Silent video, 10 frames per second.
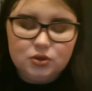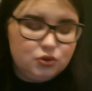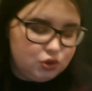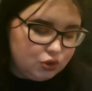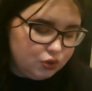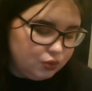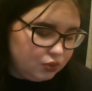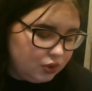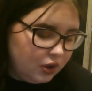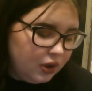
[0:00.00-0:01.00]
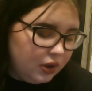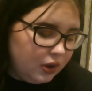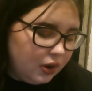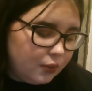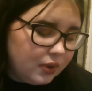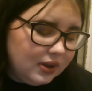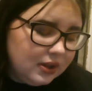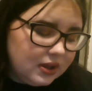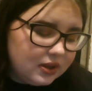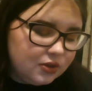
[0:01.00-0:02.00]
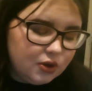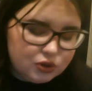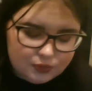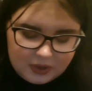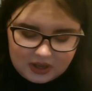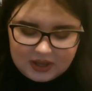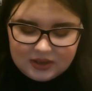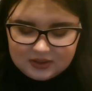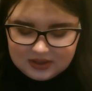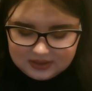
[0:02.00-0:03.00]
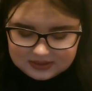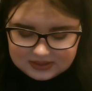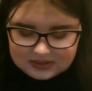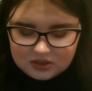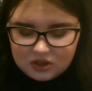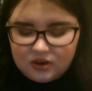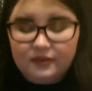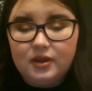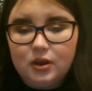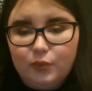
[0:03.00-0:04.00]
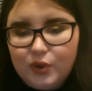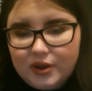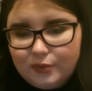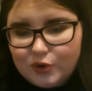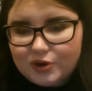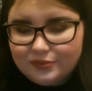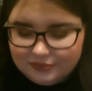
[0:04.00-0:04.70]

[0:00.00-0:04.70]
So I really like those, but again, Kicks is not available anymore,